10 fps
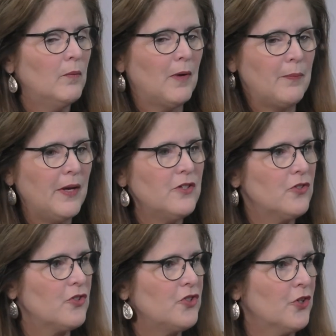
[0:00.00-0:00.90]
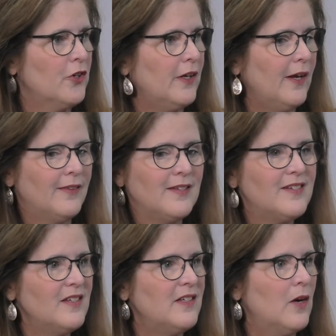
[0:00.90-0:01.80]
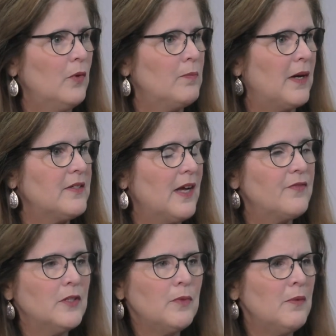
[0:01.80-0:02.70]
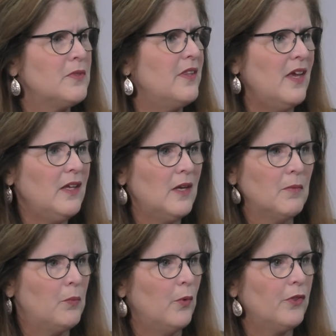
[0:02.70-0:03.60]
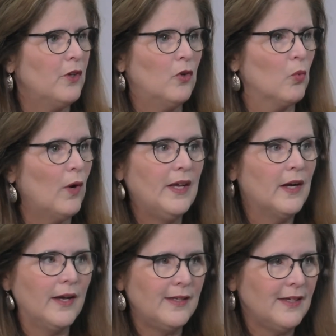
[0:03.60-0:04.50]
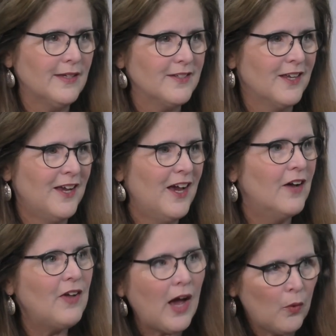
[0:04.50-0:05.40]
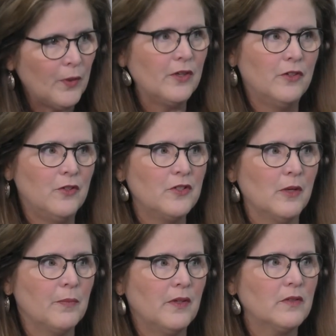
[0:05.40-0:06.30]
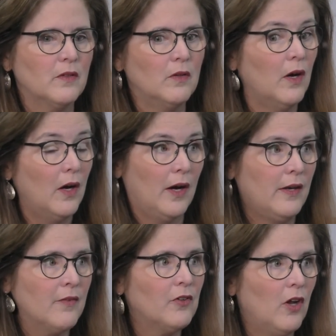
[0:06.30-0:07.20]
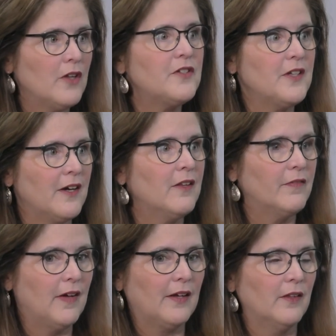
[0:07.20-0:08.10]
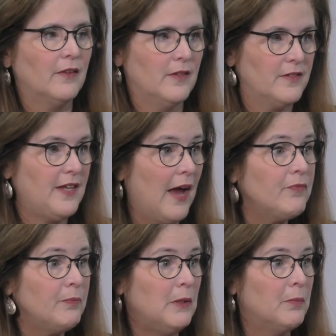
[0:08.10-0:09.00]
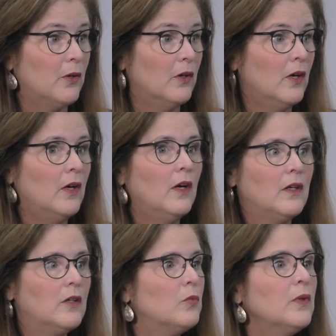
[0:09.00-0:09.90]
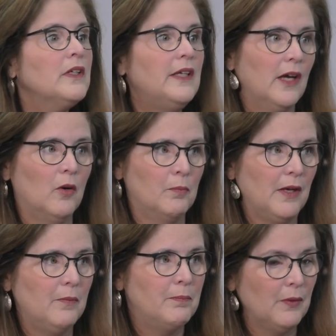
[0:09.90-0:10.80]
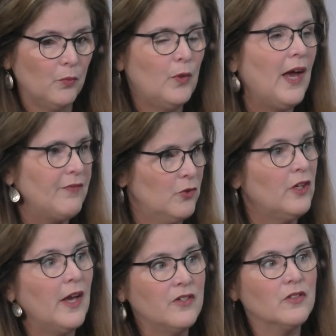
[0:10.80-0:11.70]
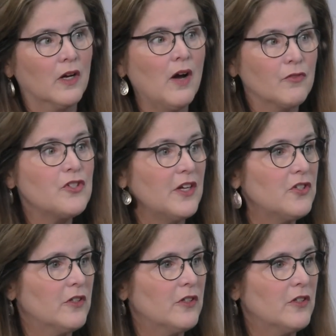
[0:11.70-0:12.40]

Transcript: my patient's journey and then sit down with my staff, sometimes they came up with the great ideas of how we could do something. So I never lost sight of the fact that the staff people could really help me, but we have to engage in the conversation.